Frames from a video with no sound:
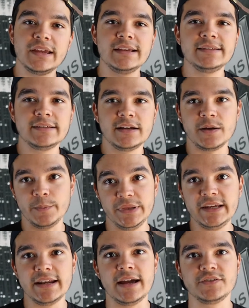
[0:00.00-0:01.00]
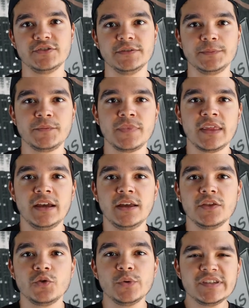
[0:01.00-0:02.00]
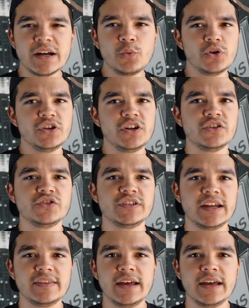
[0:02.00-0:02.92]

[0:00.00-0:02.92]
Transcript: is a complete action. The reason I want you to understand